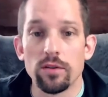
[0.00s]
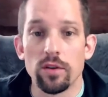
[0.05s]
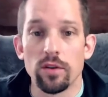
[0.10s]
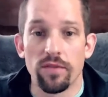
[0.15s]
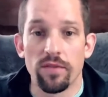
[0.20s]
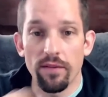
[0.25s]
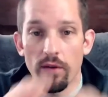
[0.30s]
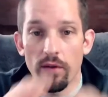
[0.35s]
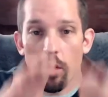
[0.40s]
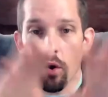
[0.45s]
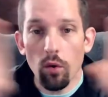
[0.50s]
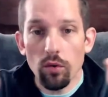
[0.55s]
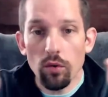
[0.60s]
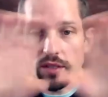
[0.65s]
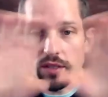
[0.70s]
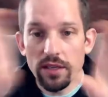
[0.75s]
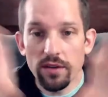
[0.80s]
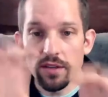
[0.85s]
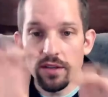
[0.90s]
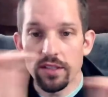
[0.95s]
So if you have a whole
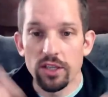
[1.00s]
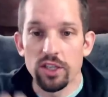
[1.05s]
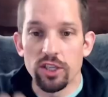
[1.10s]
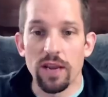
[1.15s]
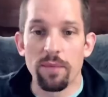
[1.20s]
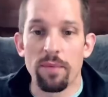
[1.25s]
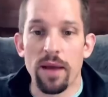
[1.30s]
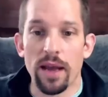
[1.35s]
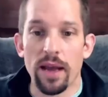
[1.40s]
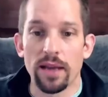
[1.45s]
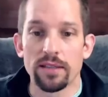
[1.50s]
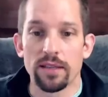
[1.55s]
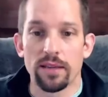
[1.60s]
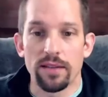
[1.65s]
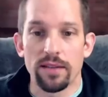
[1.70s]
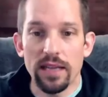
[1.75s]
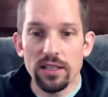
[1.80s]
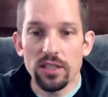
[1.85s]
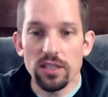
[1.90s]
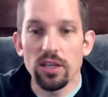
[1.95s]
series of JPEGs,
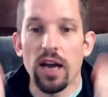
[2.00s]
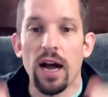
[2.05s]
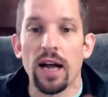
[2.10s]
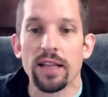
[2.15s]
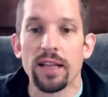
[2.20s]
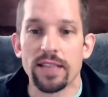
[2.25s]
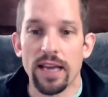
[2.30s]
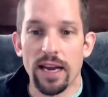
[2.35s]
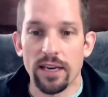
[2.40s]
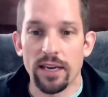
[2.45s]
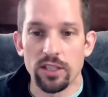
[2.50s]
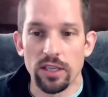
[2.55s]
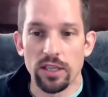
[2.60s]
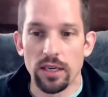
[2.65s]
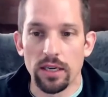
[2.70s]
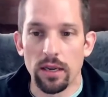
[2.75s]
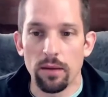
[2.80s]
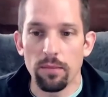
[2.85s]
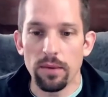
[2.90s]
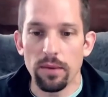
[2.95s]
that's a contact
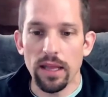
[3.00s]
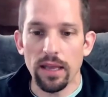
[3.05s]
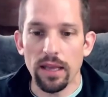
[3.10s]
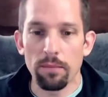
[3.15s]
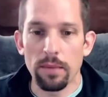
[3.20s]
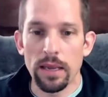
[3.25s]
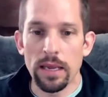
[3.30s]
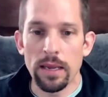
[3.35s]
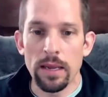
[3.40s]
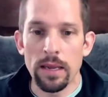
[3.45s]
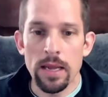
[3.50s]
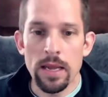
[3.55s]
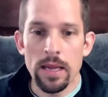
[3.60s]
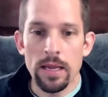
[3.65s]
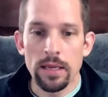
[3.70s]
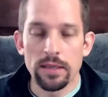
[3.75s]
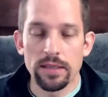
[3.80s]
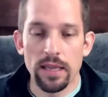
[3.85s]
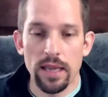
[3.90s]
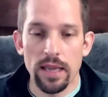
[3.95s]
sheet. It'd be like me
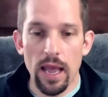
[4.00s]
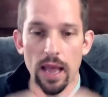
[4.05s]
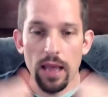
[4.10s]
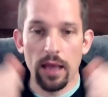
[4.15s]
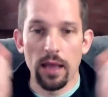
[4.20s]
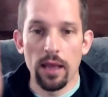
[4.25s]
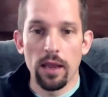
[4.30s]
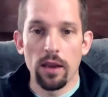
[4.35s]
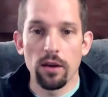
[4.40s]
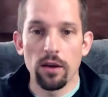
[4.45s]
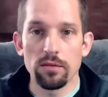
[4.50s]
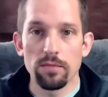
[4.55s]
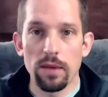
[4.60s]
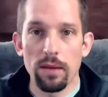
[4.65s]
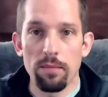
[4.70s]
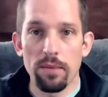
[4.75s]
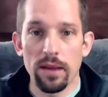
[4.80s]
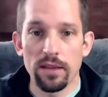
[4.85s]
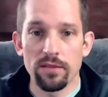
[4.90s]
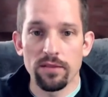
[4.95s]
saying, "Hey, here's
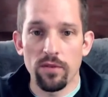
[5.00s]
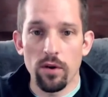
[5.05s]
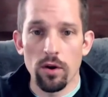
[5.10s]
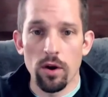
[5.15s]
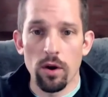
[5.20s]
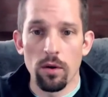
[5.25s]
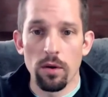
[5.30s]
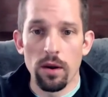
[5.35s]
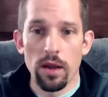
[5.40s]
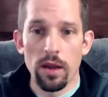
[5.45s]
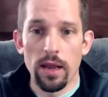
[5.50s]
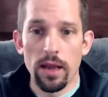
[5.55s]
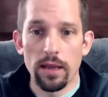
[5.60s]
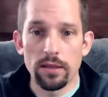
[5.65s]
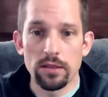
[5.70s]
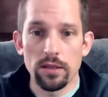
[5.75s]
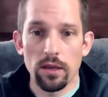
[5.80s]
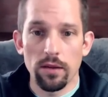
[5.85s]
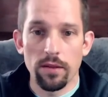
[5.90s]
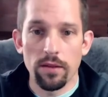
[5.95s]
my best photo."
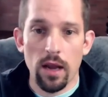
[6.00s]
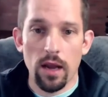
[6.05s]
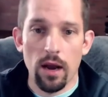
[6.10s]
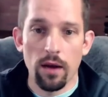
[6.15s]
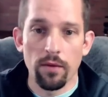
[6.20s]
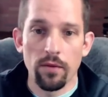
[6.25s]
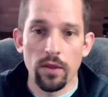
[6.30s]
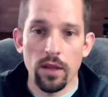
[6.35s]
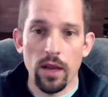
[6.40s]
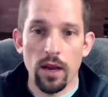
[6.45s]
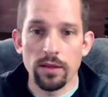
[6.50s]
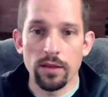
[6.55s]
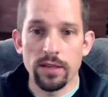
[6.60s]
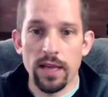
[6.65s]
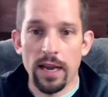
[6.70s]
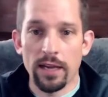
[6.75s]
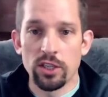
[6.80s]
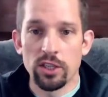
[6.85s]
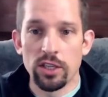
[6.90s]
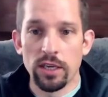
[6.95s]
It's the, on the
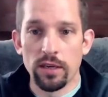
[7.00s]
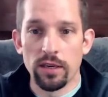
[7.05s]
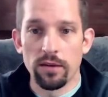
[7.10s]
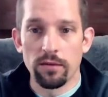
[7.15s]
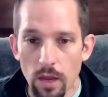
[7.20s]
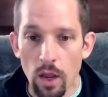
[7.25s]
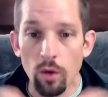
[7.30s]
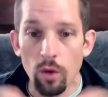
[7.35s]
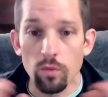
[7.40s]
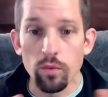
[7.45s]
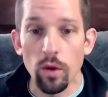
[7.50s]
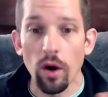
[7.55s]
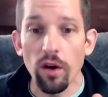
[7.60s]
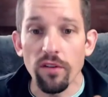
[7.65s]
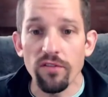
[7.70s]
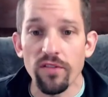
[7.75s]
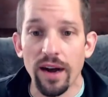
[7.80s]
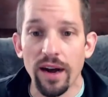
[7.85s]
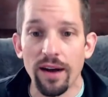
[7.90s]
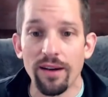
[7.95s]
contact sheet. A raw
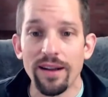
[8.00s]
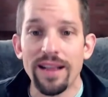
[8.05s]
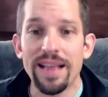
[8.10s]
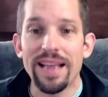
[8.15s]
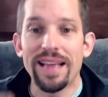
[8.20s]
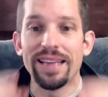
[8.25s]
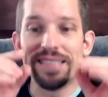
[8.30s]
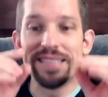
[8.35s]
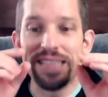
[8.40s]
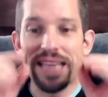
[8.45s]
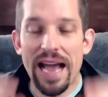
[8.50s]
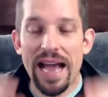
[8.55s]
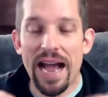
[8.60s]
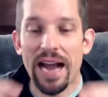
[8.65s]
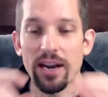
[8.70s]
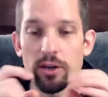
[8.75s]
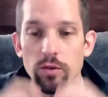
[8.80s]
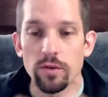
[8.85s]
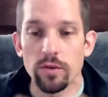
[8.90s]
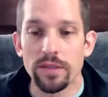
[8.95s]
file is the
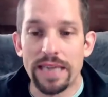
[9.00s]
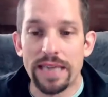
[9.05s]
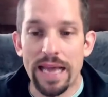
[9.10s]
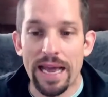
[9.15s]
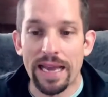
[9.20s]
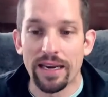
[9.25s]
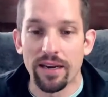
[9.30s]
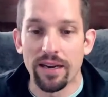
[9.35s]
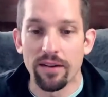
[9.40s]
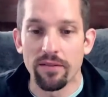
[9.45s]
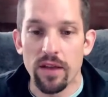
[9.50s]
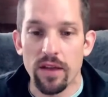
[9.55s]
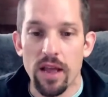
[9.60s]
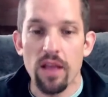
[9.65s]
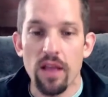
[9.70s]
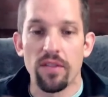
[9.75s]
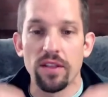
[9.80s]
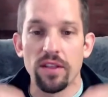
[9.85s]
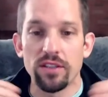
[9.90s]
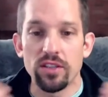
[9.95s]
actual negative.
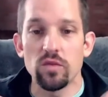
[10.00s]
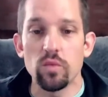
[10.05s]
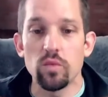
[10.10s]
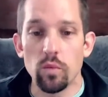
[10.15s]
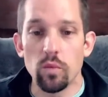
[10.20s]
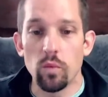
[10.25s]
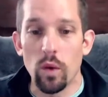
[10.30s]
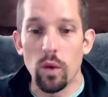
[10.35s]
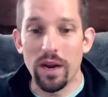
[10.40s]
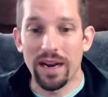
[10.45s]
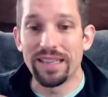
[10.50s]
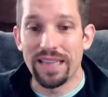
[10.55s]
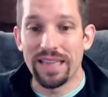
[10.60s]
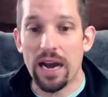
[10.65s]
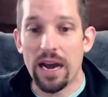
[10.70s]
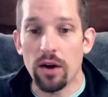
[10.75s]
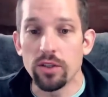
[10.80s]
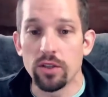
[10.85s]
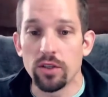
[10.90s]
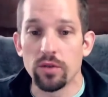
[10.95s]
This is what
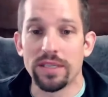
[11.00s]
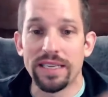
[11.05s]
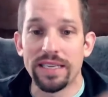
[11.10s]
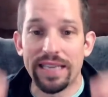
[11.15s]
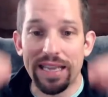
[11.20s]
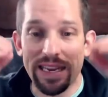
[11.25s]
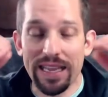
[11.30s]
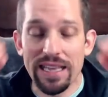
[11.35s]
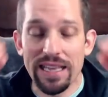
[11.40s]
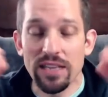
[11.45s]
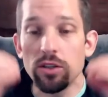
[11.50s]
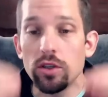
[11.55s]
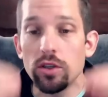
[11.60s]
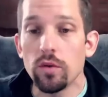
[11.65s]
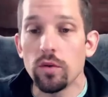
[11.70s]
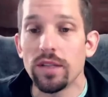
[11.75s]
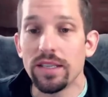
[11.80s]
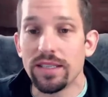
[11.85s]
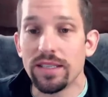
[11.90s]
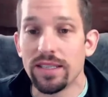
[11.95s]
allows you to get
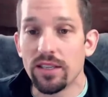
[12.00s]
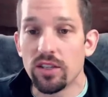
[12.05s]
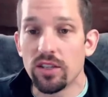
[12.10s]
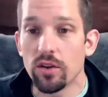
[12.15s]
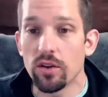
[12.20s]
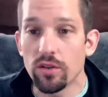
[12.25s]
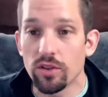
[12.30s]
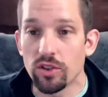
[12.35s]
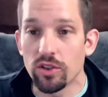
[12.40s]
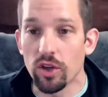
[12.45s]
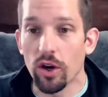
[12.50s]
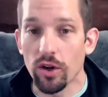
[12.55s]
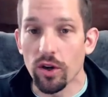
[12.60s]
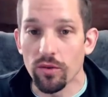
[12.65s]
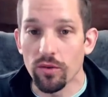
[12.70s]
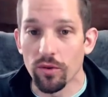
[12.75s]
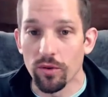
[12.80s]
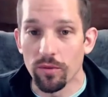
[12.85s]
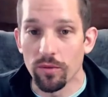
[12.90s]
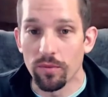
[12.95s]
into the digital
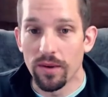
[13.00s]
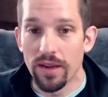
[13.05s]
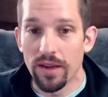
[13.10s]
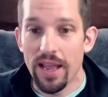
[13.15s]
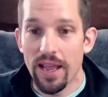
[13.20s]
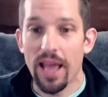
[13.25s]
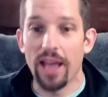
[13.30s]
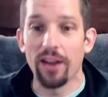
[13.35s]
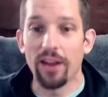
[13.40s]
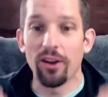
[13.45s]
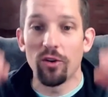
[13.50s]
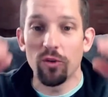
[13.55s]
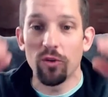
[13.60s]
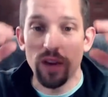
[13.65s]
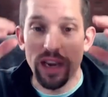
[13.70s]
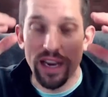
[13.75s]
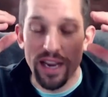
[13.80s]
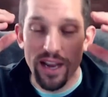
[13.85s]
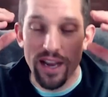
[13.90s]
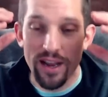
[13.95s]
darkroom and
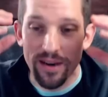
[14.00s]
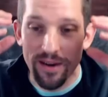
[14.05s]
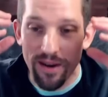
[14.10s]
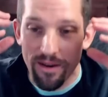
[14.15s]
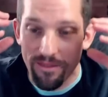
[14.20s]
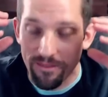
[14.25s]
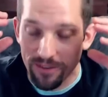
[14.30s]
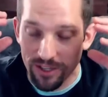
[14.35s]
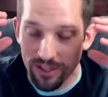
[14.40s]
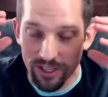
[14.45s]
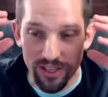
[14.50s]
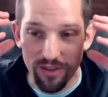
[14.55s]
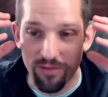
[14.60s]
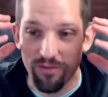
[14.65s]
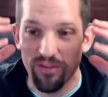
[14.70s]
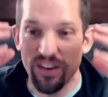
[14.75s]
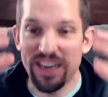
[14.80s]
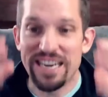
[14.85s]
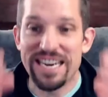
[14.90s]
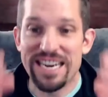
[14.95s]
create an, just a
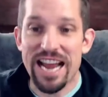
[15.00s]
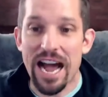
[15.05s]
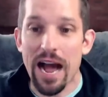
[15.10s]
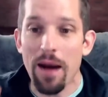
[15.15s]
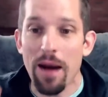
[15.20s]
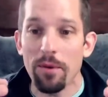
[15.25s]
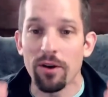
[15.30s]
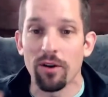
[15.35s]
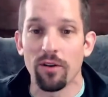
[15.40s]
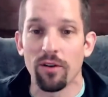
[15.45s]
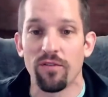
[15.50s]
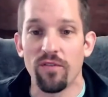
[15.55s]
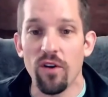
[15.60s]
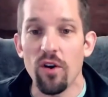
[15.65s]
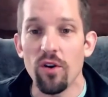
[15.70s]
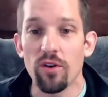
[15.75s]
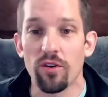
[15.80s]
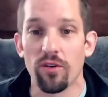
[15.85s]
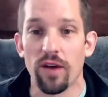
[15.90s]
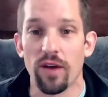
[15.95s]
phenomenal
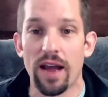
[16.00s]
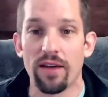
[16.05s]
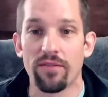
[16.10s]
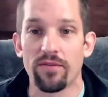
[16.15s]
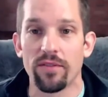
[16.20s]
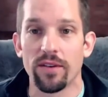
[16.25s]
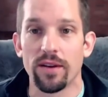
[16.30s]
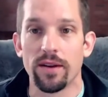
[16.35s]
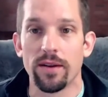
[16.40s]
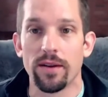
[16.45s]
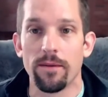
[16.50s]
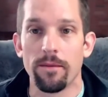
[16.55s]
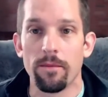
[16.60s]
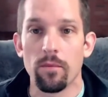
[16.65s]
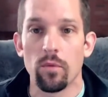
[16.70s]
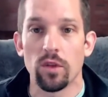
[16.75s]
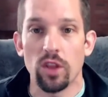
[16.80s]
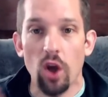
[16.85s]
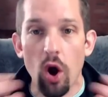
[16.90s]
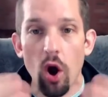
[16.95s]
photograph
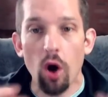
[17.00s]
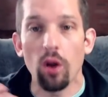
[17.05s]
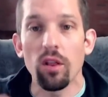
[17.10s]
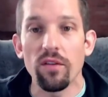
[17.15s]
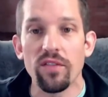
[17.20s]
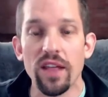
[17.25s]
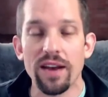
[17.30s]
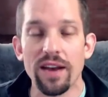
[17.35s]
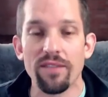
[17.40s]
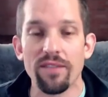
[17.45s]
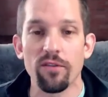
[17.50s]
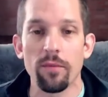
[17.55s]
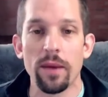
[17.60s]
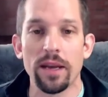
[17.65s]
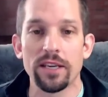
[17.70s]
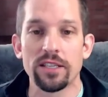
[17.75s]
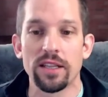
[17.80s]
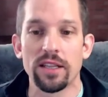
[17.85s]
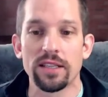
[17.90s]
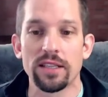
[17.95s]
with all of that
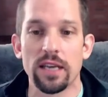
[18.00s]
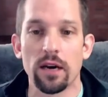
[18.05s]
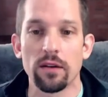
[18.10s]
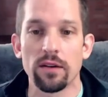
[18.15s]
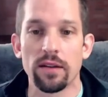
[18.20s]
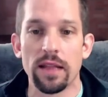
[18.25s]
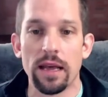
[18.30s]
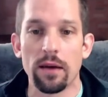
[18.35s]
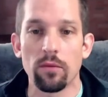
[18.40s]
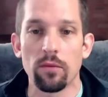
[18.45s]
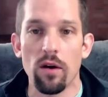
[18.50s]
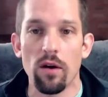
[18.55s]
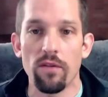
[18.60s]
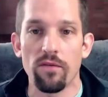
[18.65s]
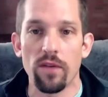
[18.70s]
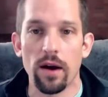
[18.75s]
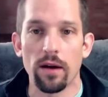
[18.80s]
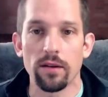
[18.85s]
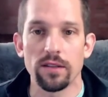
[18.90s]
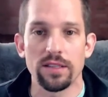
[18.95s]
information that's held in that raw
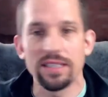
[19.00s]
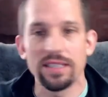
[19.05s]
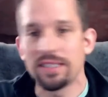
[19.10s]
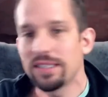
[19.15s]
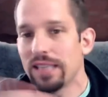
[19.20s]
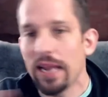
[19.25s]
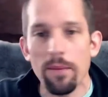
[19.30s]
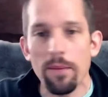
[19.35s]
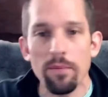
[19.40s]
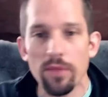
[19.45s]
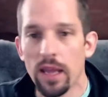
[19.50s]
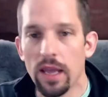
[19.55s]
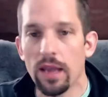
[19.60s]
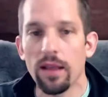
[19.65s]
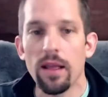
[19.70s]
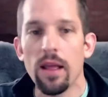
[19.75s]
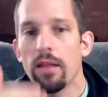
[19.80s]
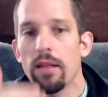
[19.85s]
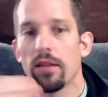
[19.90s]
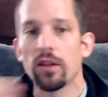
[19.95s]
file. It's the same
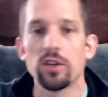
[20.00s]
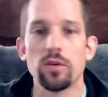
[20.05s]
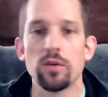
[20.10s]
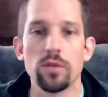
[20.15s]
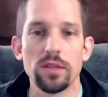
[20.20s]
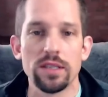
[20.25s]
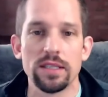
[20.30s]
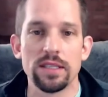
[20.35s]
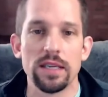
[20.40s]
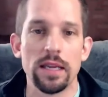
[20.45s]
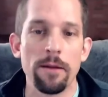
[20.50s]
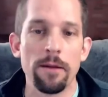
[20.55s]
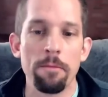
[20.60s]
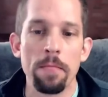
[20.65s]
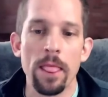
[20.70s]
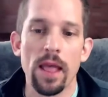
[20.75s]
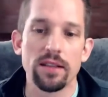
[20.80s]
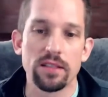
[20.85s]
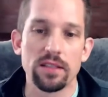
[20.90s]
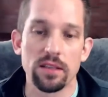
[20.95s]
thing that you would see
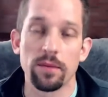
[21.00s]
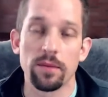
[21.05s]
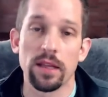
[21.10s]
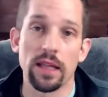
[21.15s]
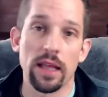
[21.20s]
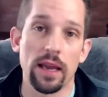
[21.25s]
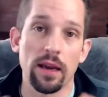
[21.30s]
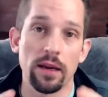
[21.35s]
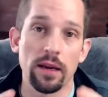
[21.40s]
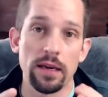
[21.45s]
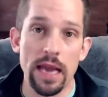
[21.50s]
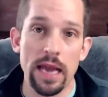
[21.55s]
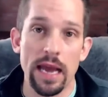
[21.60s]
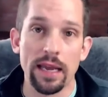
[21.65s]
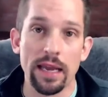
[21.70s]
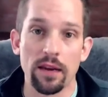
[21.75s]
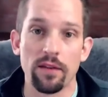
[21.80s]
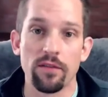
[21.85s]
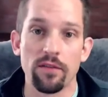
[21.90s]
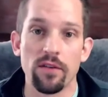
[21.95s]
in something like a
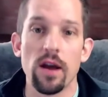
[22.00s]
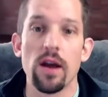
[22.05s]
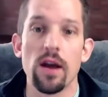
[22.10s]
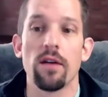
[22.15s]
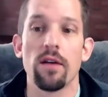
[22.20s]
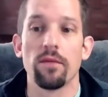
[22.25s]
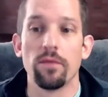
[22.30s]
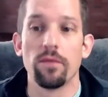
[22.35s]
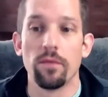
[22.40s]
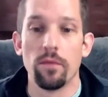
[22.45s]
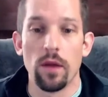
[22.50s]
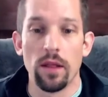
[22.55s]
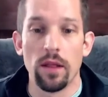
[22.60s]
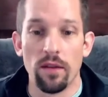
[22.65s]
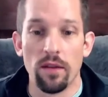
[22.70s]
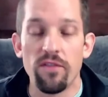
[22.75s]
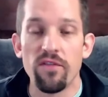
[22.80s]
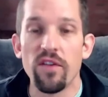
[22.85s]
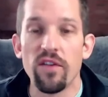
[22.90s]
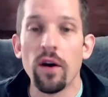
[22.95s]
negative in
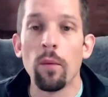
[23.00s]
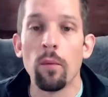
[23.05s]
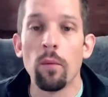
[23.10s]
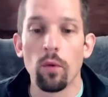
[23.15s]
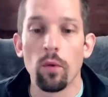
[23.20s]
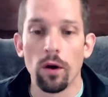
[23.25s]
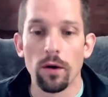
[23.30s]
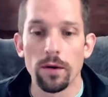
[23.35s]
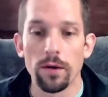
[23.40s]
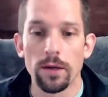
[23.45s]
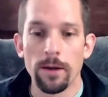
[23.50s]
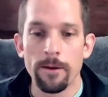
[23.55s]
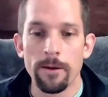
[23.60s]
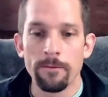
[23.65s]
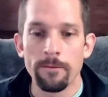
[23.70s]
the film world.